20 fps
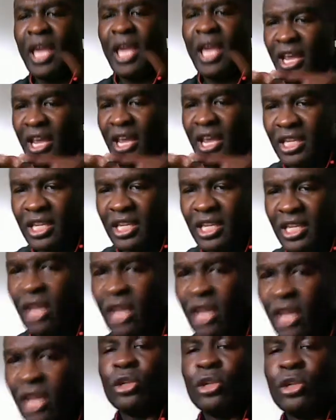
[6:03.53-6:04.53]
And
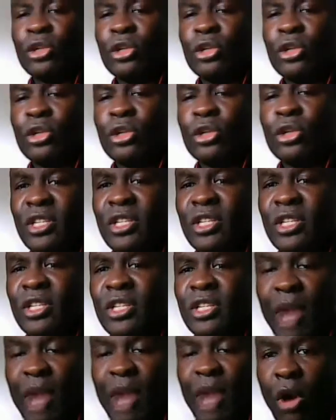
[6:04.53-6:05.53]
again, you don't have to take
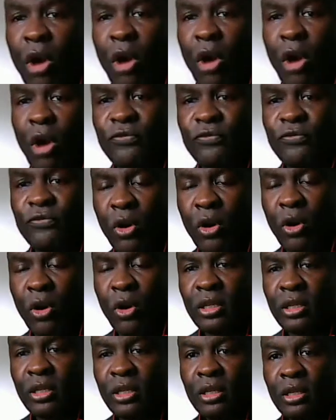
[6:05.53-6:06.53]
my word for it.
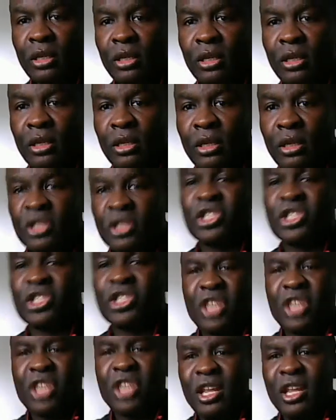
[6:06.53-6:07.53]

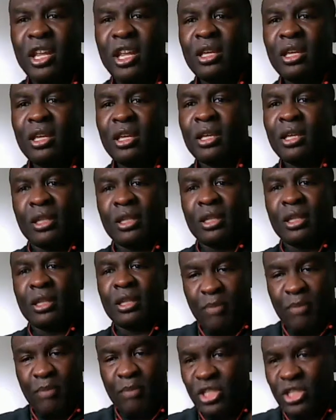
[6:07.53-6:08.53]
Study the
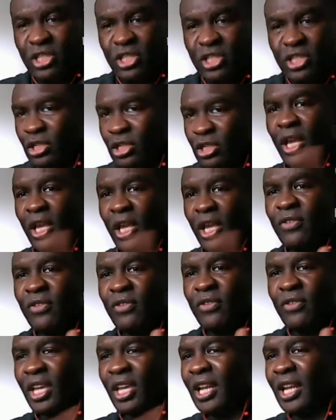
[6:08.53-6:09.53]
messenger,
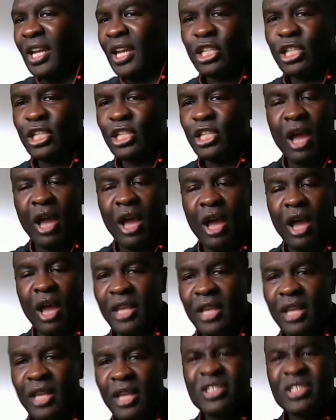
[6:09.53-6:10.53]
everything Elijah Muhammad
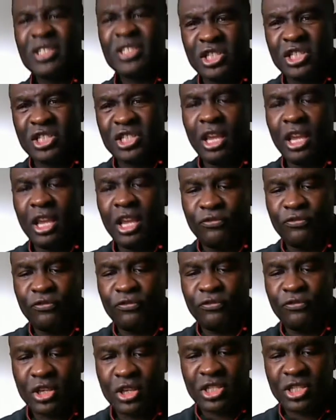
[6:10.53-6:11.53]
left, study it for
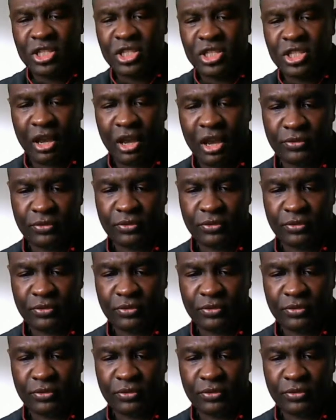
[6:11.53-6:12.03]
yourself.